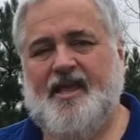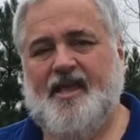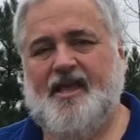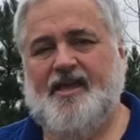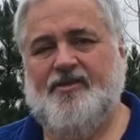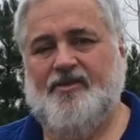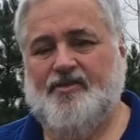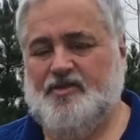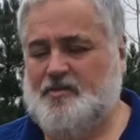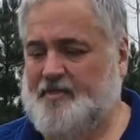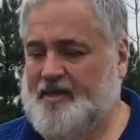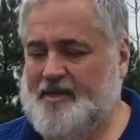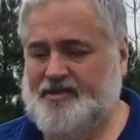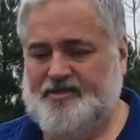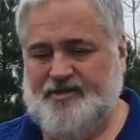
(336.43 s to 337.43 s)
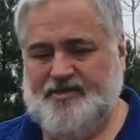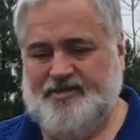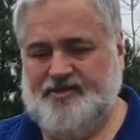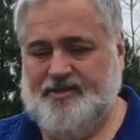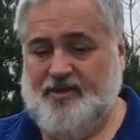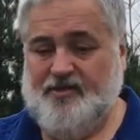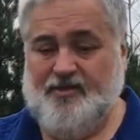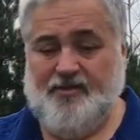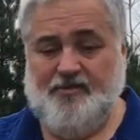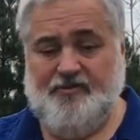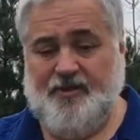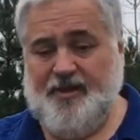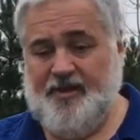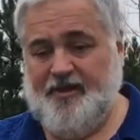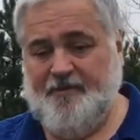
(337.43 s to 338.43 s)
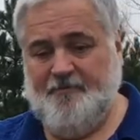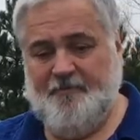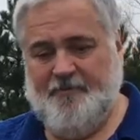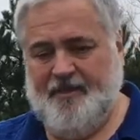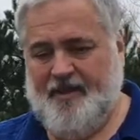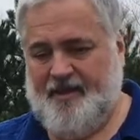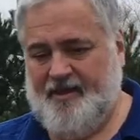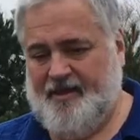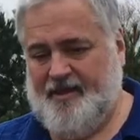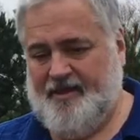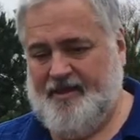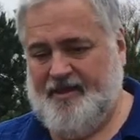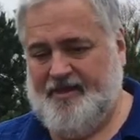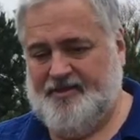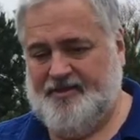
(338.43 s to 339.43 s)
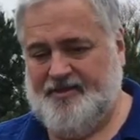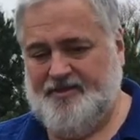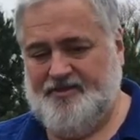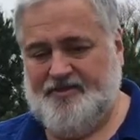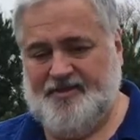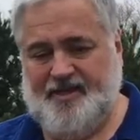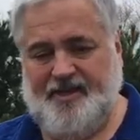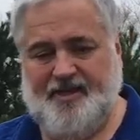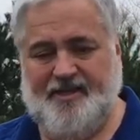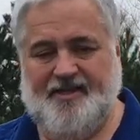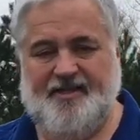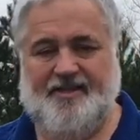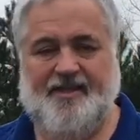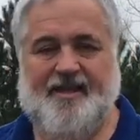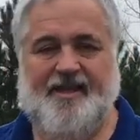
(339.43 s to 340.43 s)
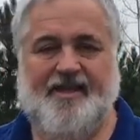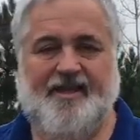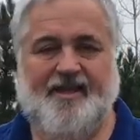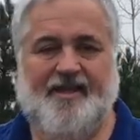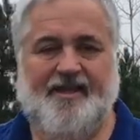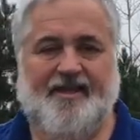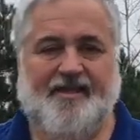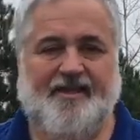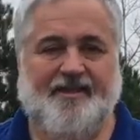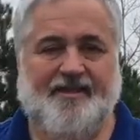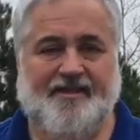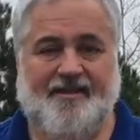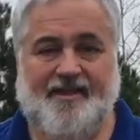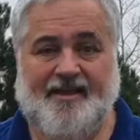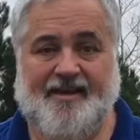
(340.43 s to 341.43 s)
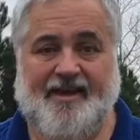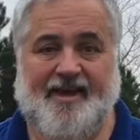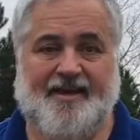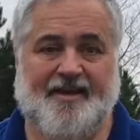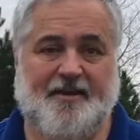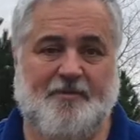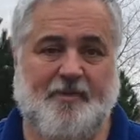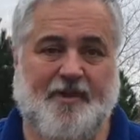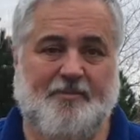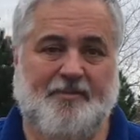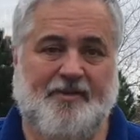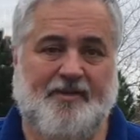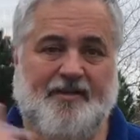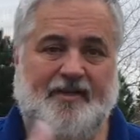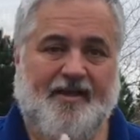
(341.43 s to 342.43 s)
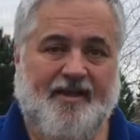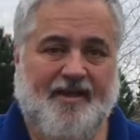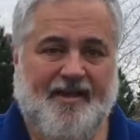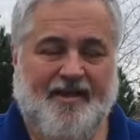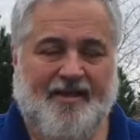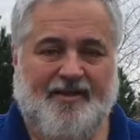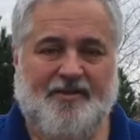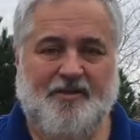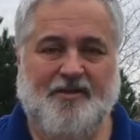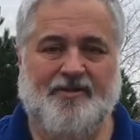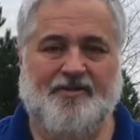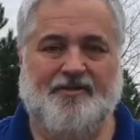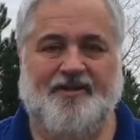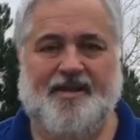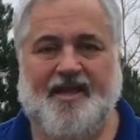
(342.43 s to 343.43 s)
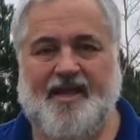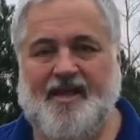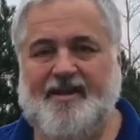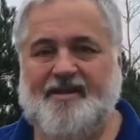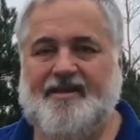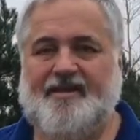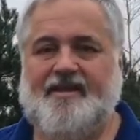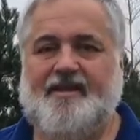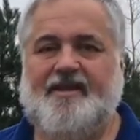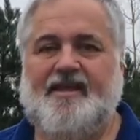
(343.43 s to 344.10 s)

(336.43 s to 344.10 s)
those places, South Korea, is it New Zealand, the Atlantic bubble, northern Canada,